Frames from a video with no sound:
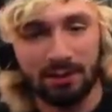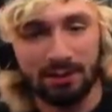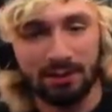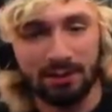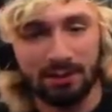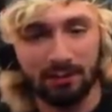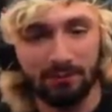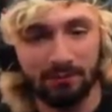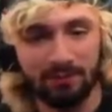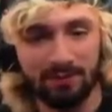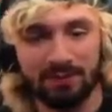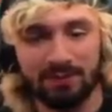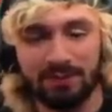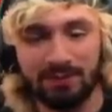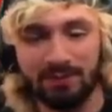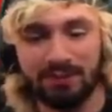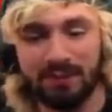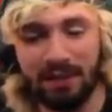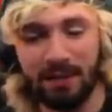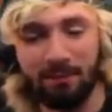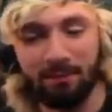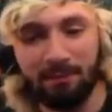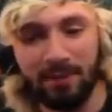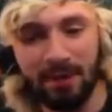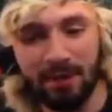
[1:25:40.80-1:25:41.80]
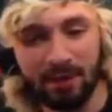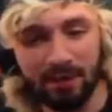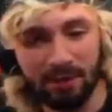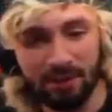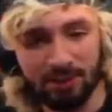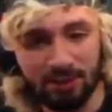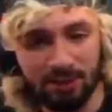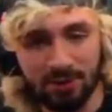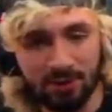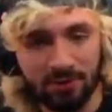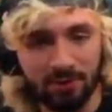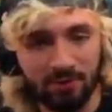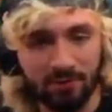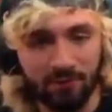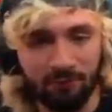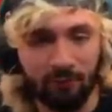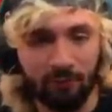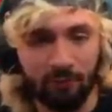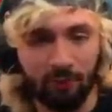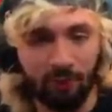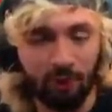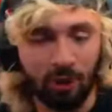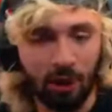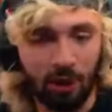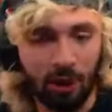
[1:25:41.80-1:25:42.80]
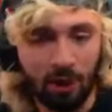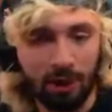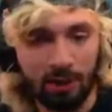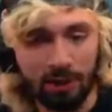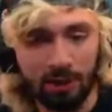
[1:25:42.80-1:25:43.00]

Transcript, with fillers: someone say Pikachu full art